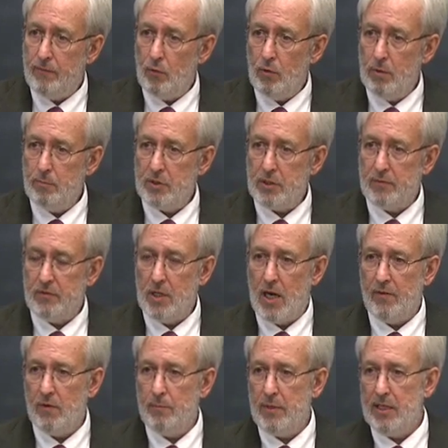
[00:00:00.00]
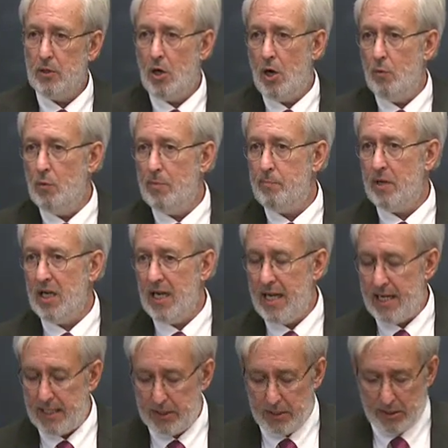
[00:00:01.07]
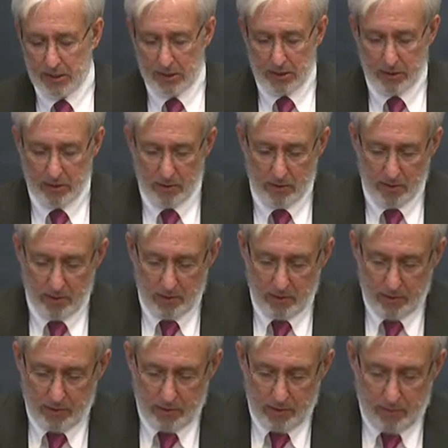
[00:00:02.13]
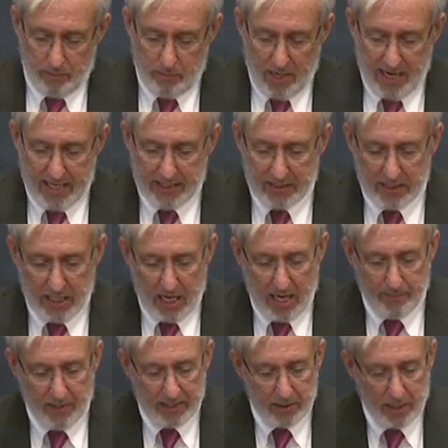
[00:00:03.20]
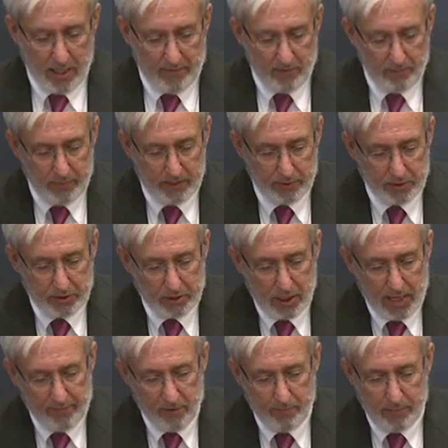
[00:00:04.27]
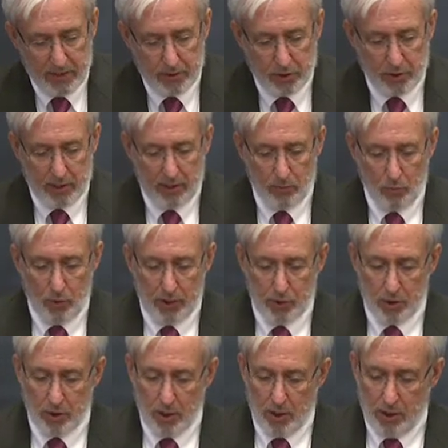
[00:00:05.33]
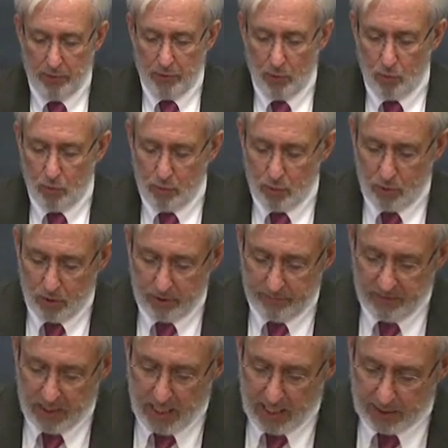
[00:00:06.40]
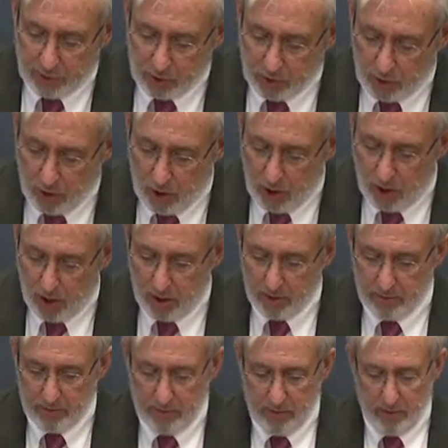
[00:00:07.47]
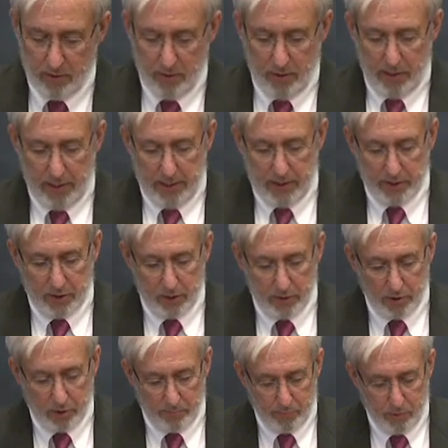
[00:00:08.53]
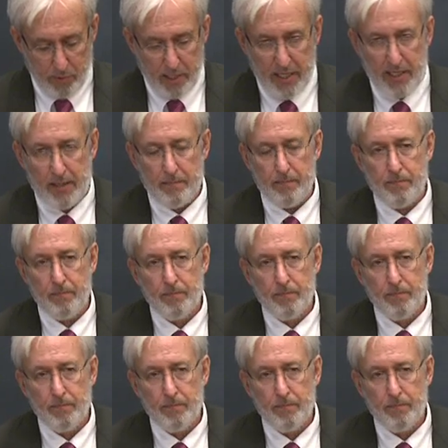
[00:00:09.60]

forms of government are replaced by Islamic governments, governments in which the rule of God's law is supreme.